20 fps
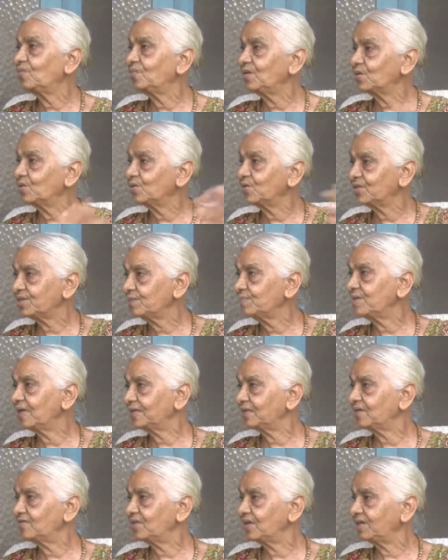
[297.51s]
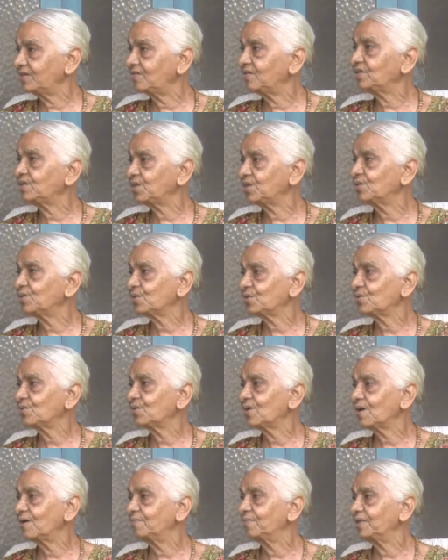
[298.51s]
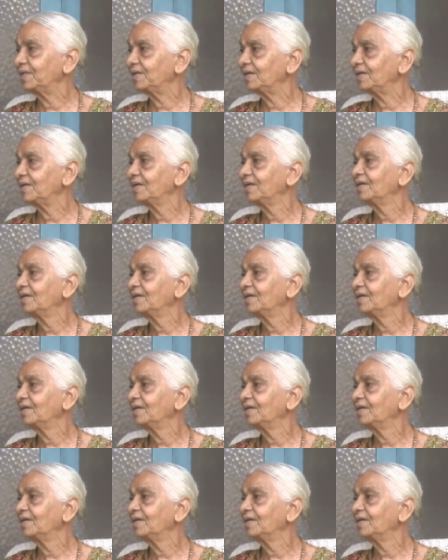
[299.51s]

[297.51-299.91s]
We could see Mother whenever she used to come there.